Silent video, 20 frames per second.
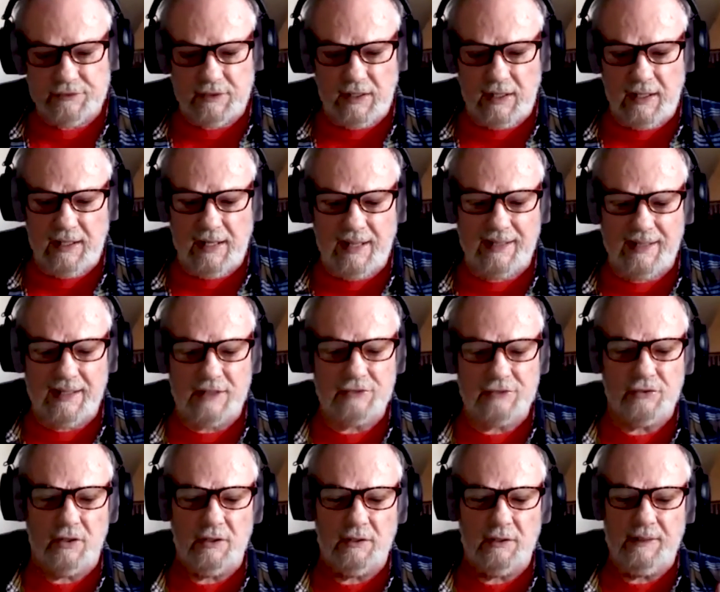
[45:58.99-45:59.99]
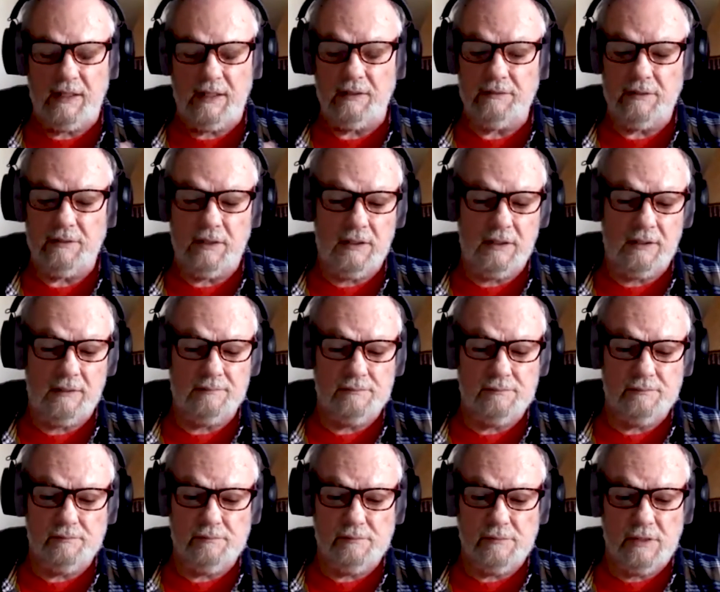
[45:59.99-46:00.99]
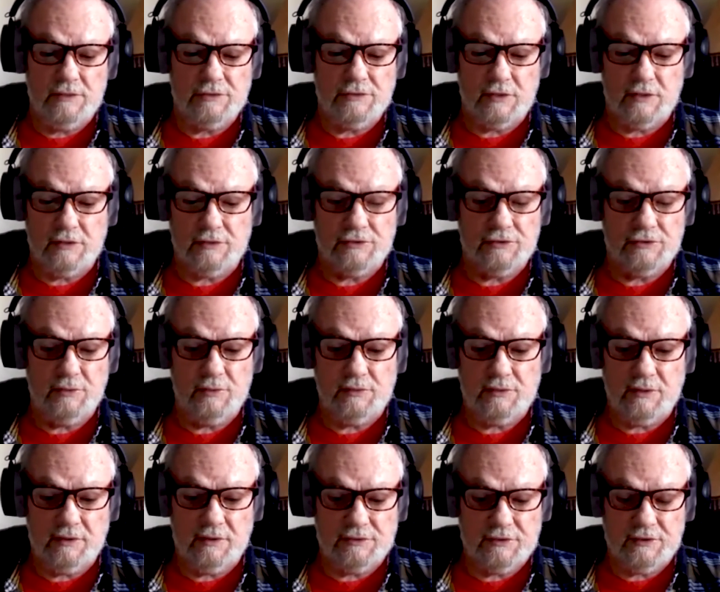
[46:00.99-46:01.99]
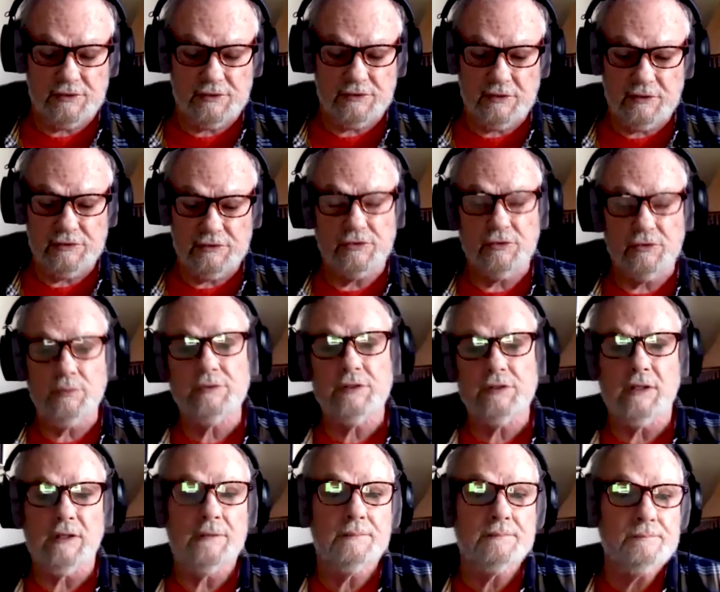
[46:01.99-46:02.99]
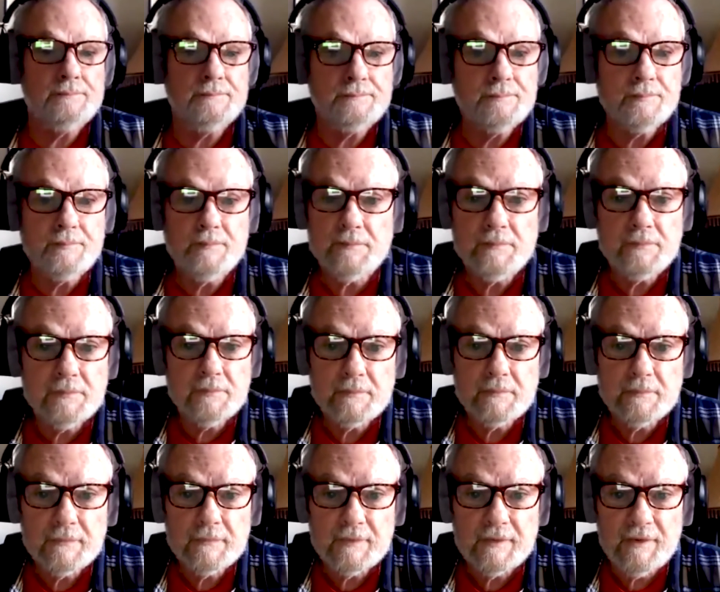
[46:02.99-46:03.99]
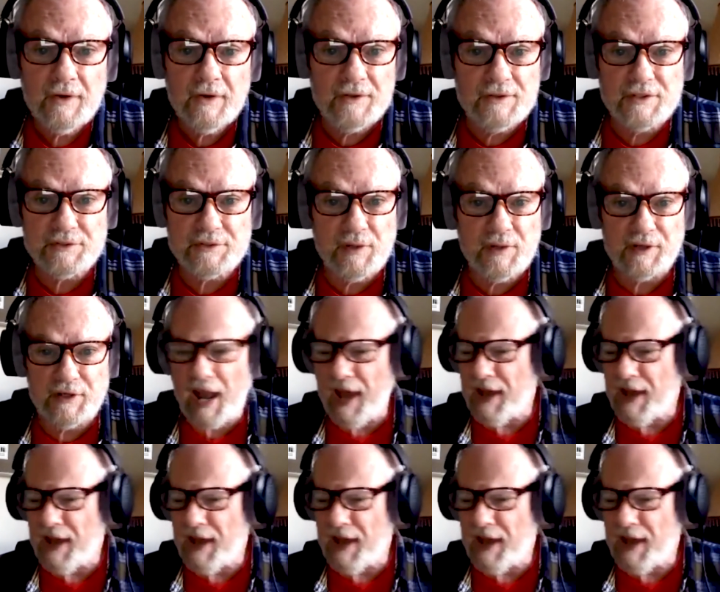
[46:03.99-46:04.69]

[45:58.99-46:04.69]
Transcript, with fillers: And I got a song about um, a, a su- assisted suicide on this record.